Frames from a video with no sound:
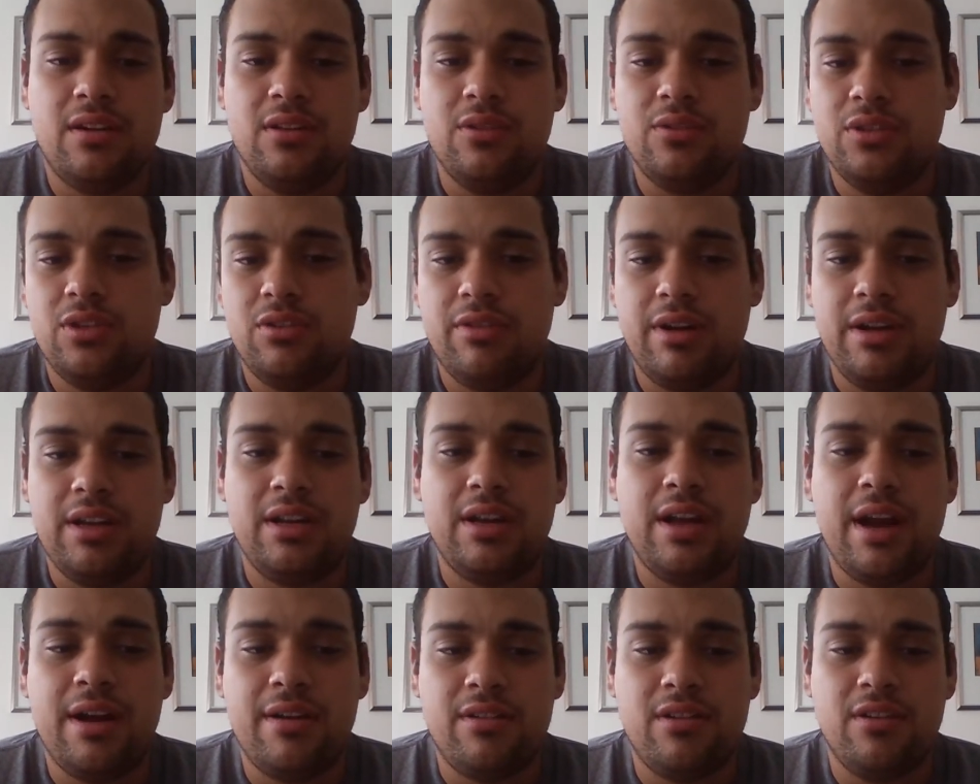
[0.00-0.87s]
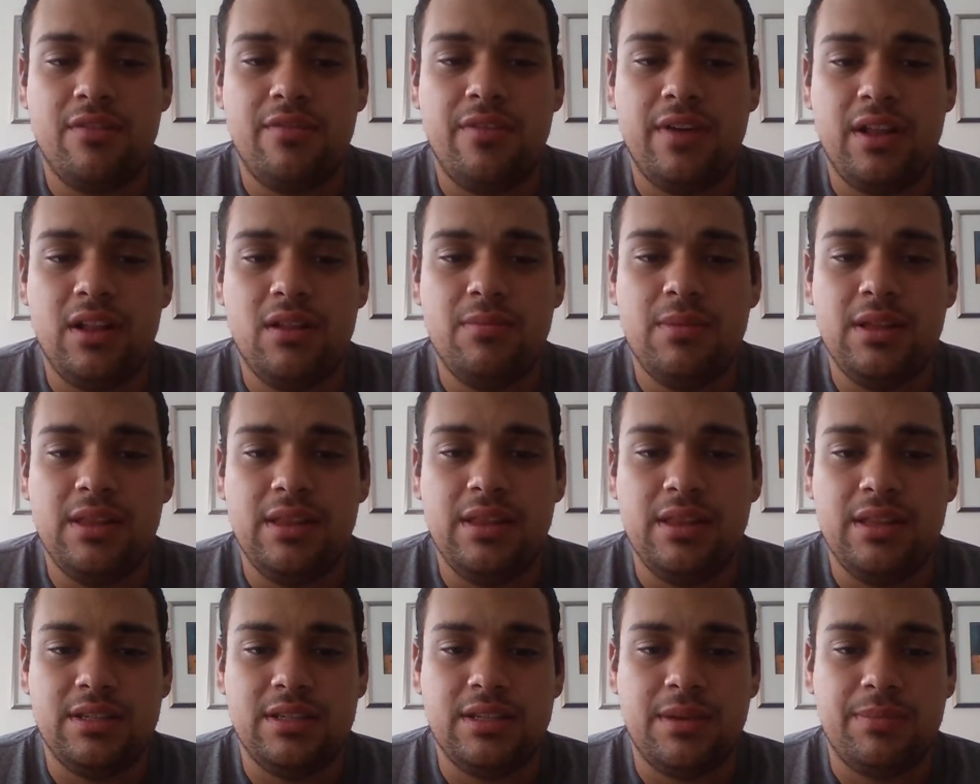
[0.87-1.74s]
There was great character development in
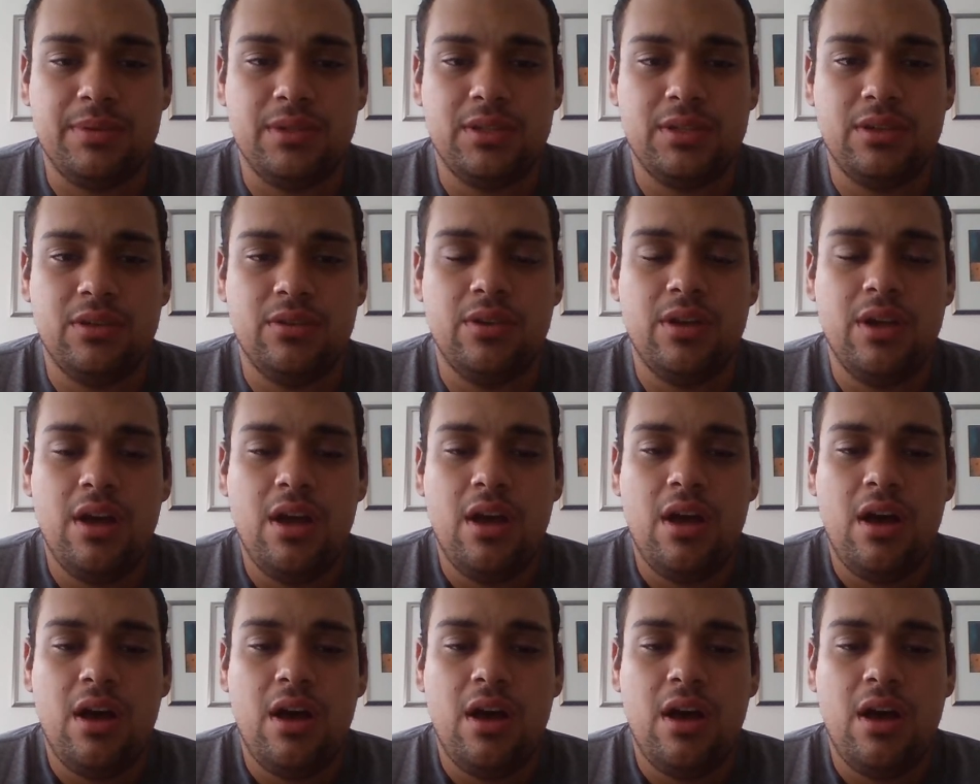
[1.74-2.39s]
episode,